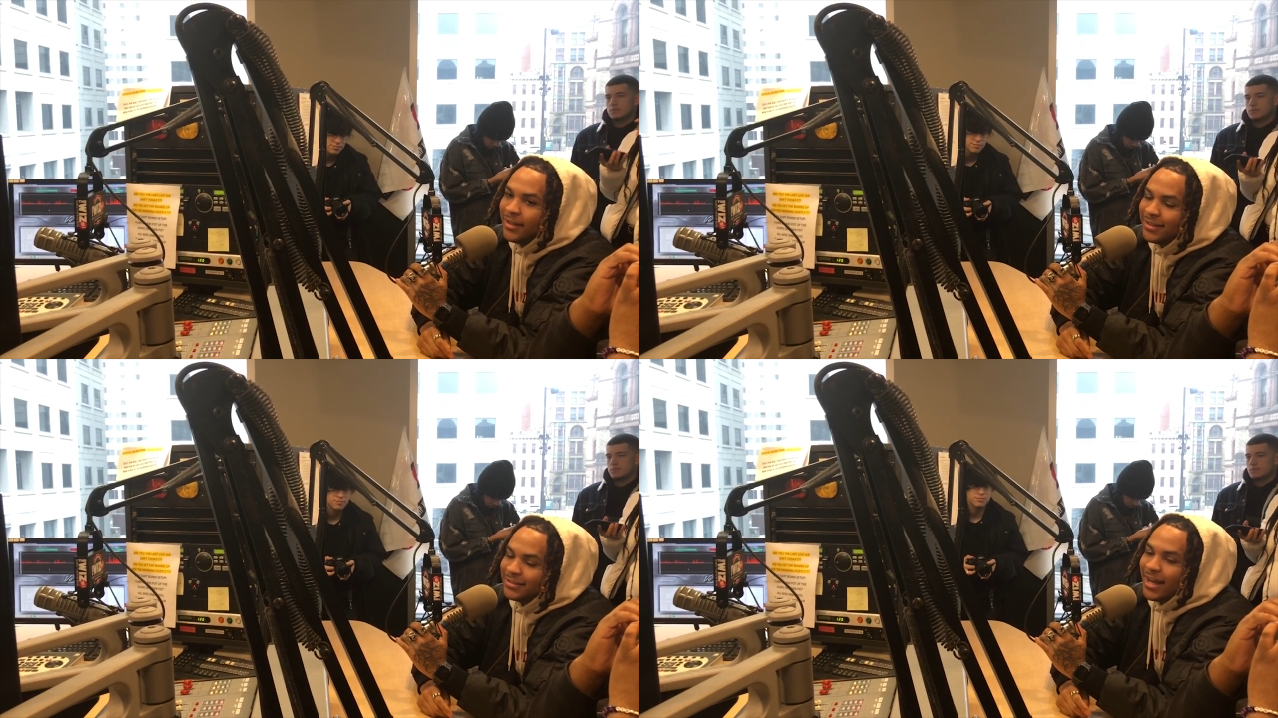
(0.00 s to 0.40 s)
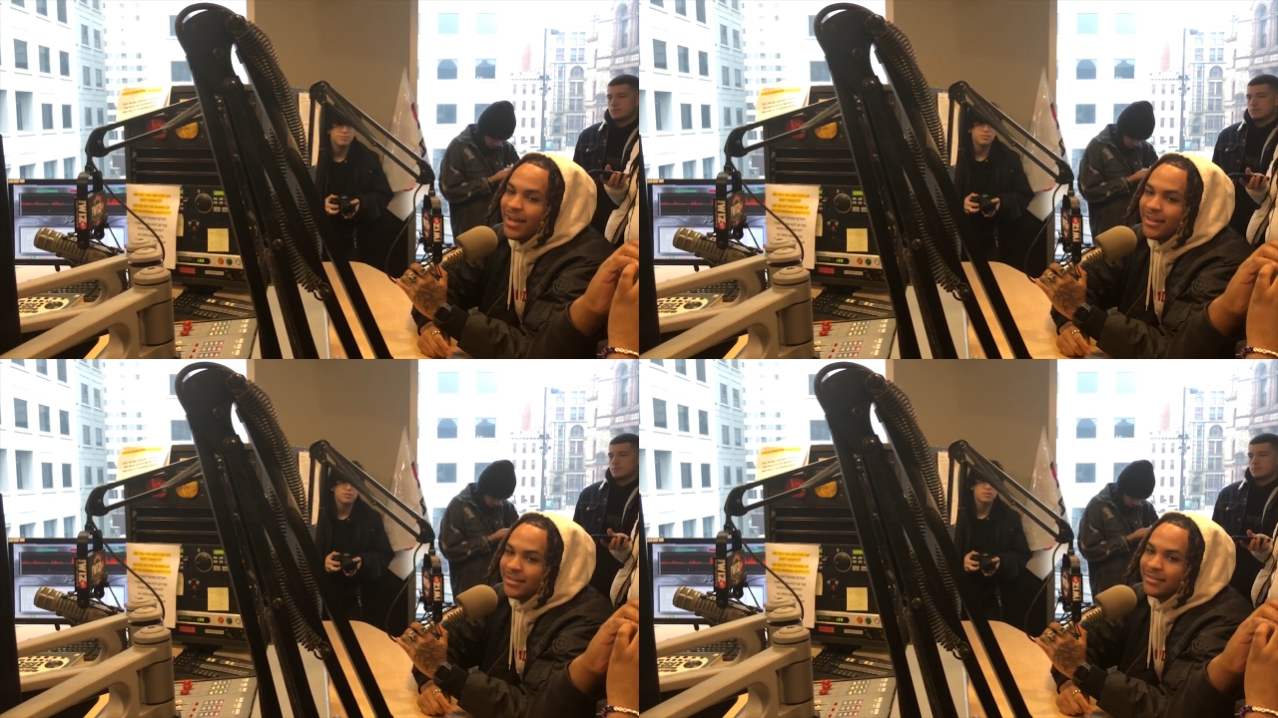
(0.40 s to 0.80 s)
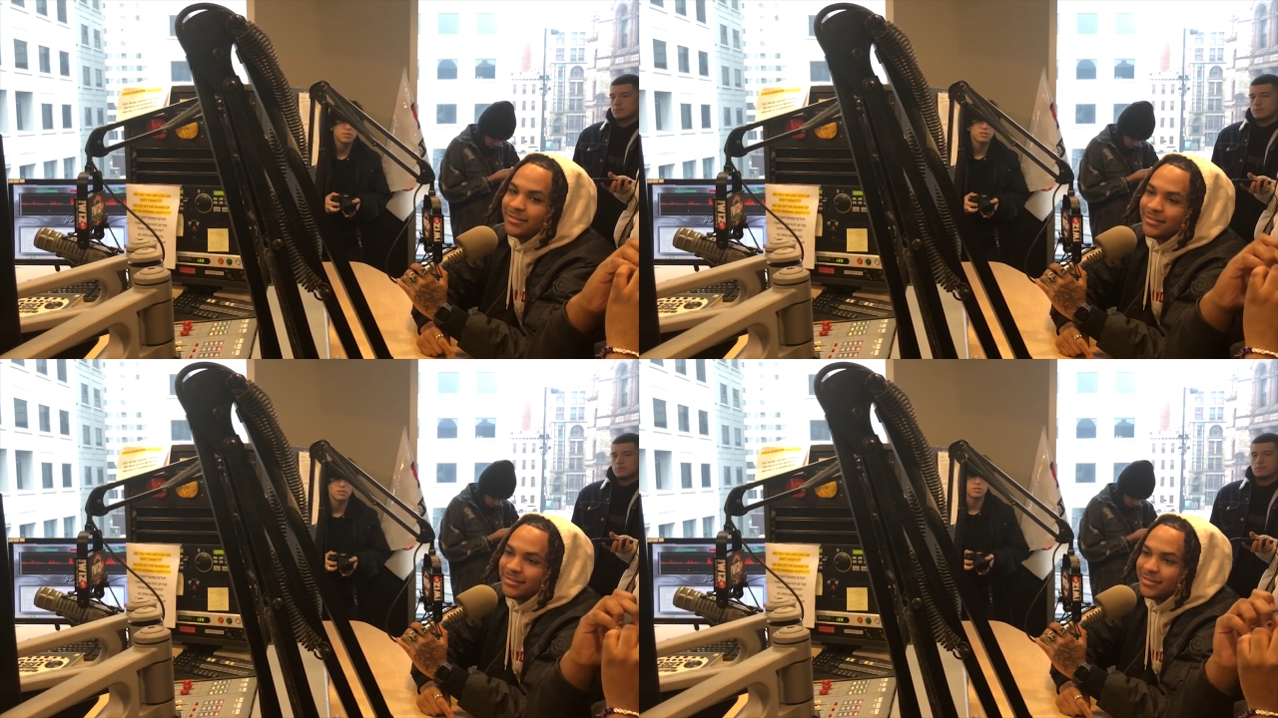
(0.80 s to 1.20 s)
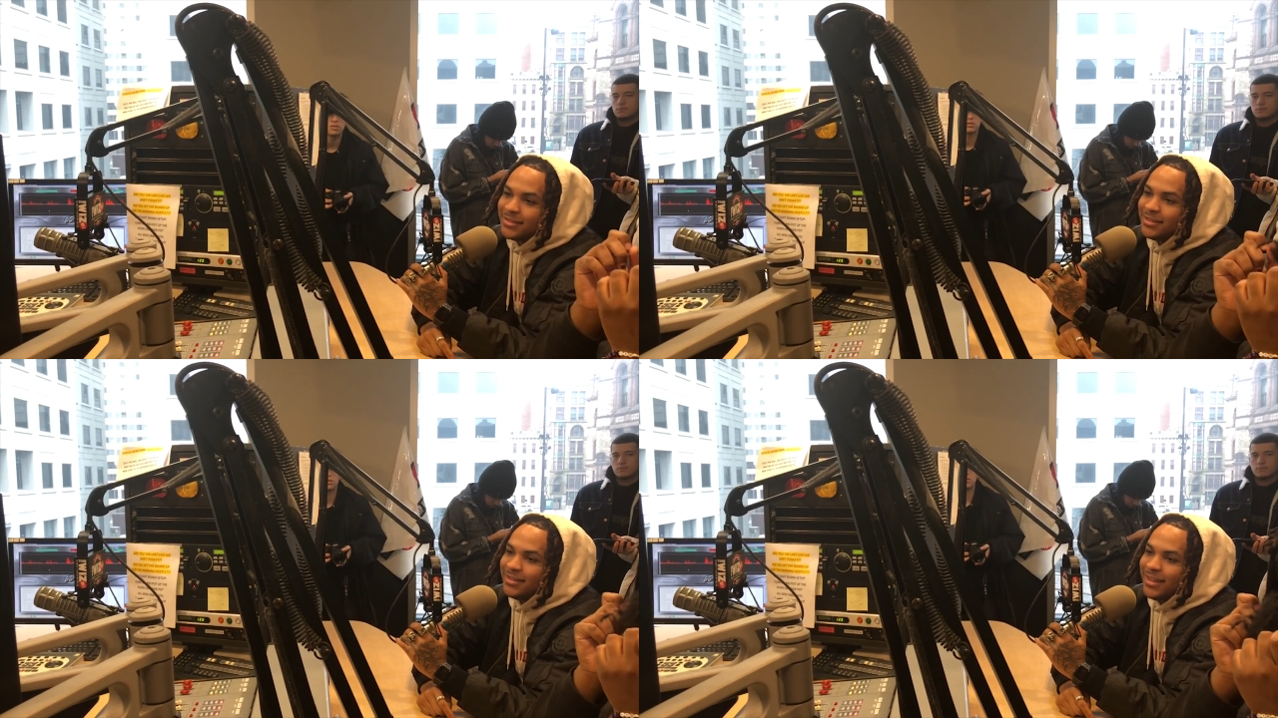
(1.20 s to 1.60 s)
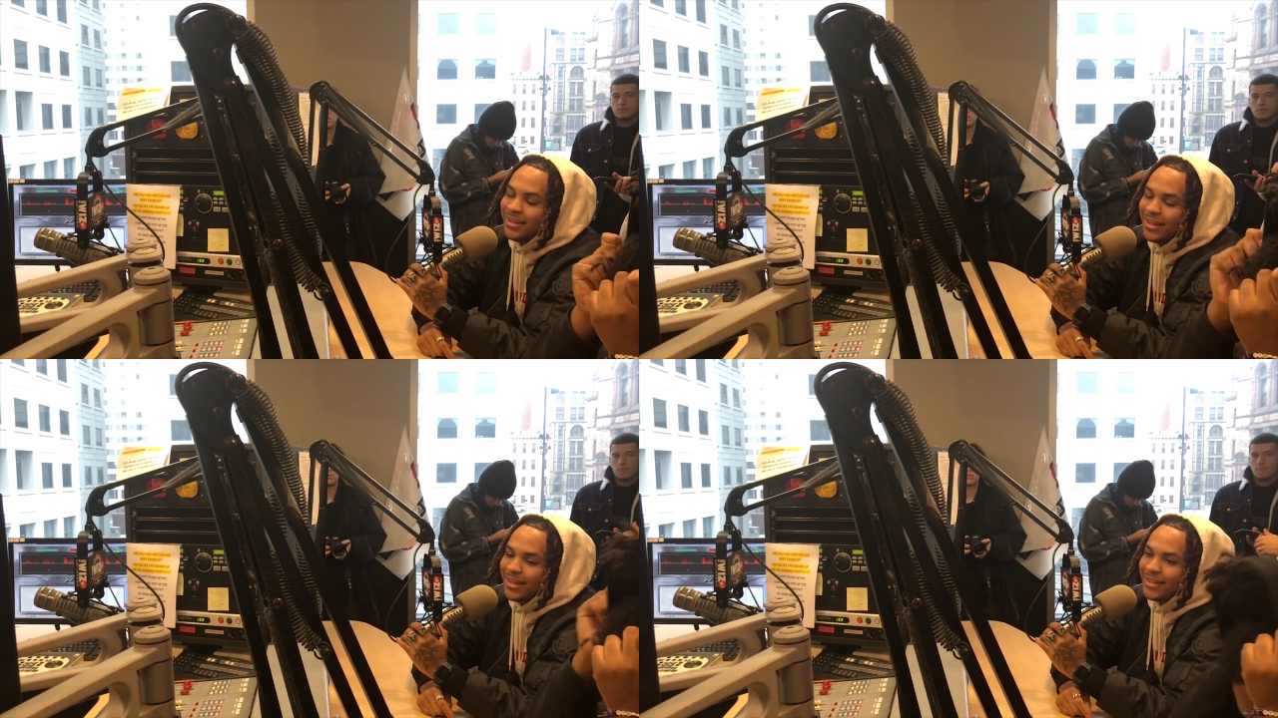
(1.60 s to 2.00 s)
anxiety
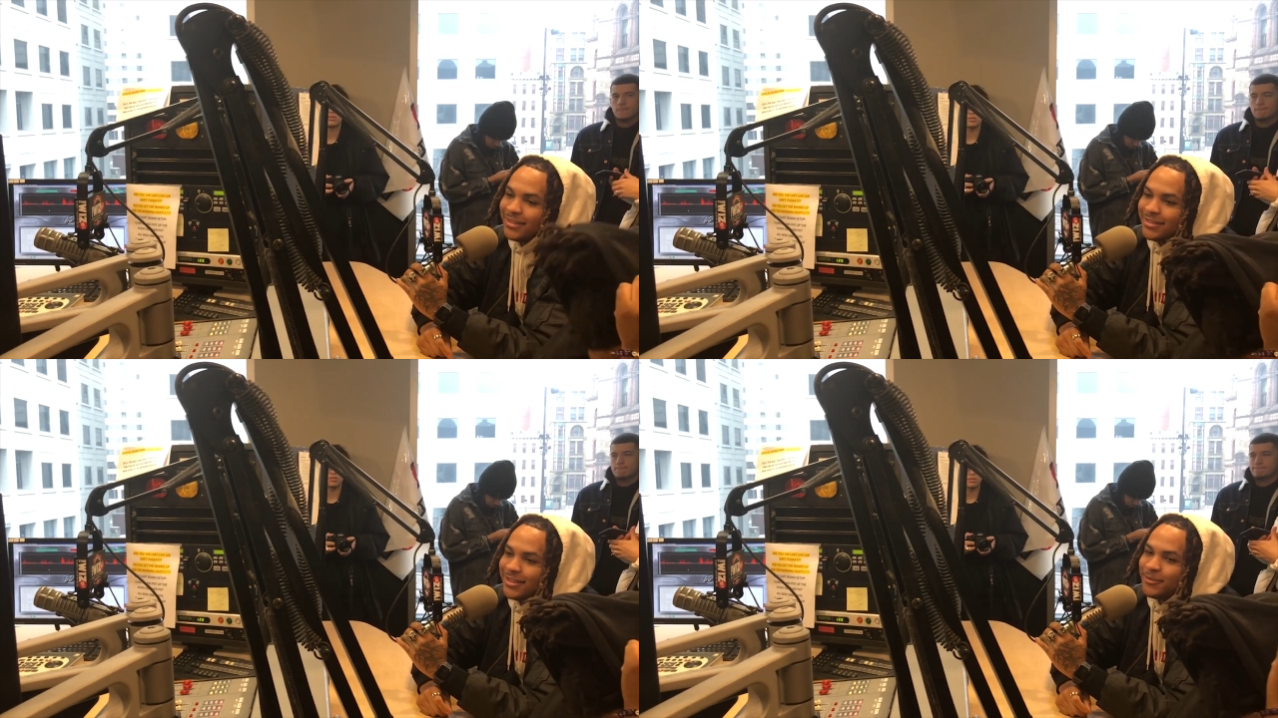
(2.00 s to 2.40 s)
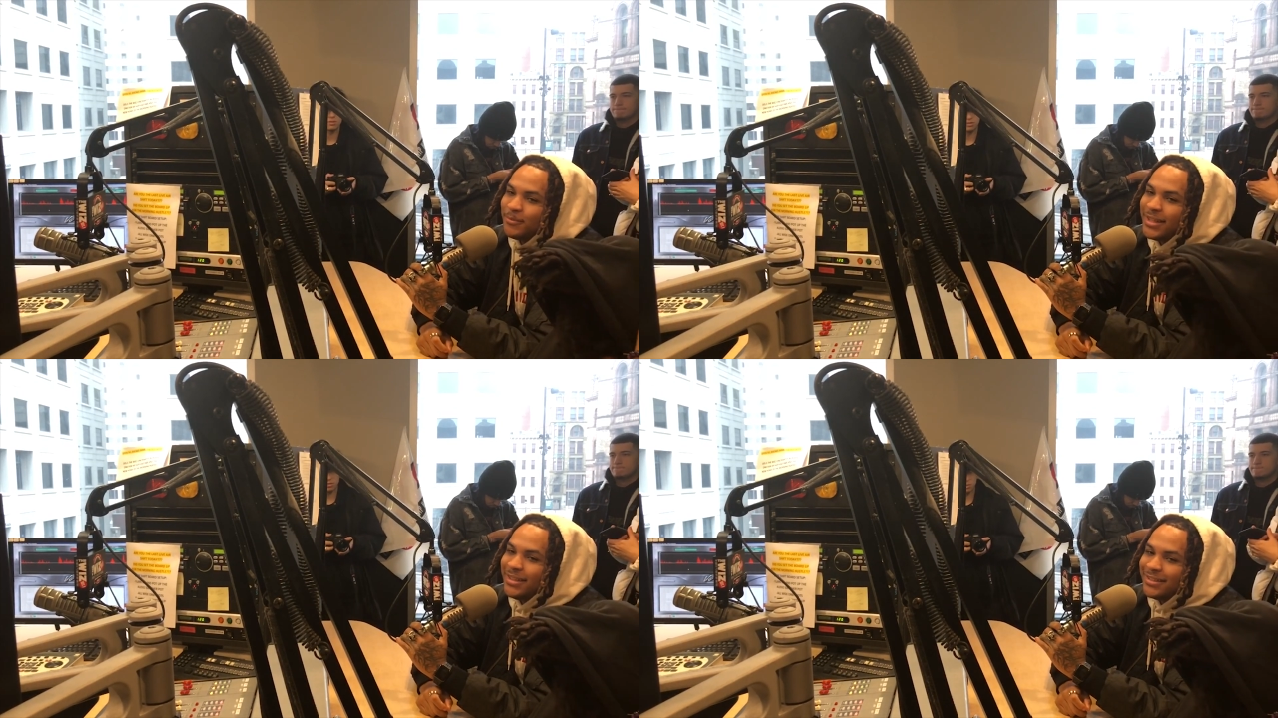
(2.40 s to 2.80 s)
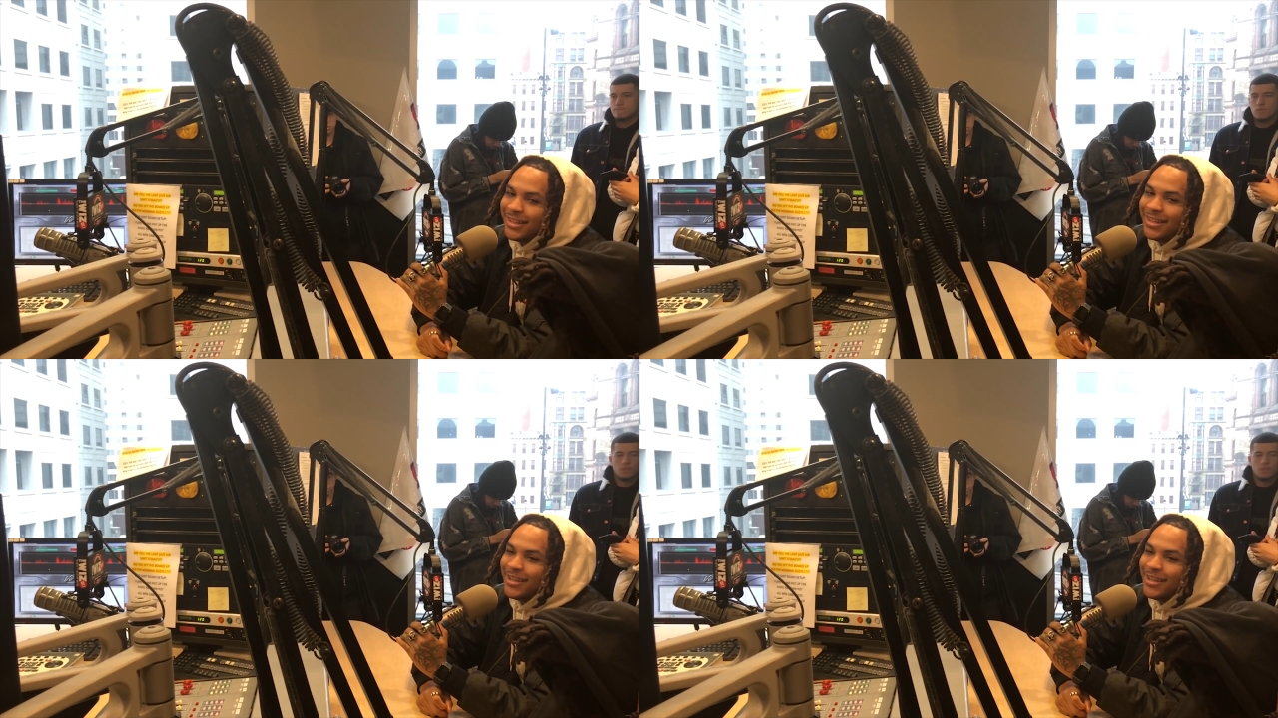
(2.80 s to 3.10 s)
and like just me